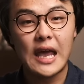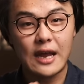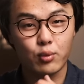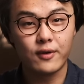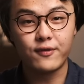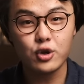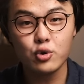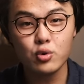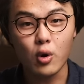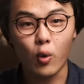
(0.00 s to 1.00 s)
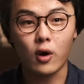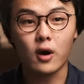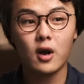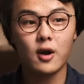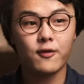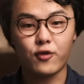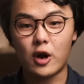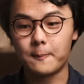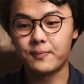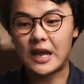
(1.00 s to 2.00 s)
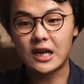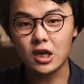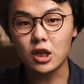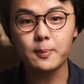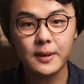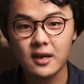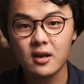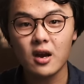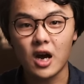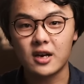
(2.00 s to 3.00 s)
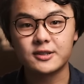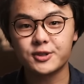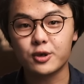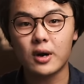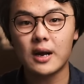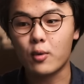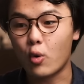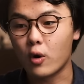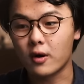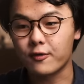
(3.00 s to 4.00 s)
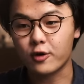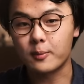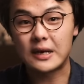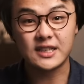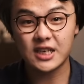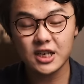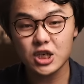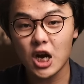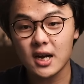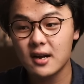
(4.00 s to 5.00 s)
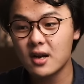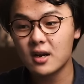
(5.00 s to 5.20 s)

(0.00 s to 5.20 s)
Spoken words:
a review or from a clipping on Instagram or from a TikTok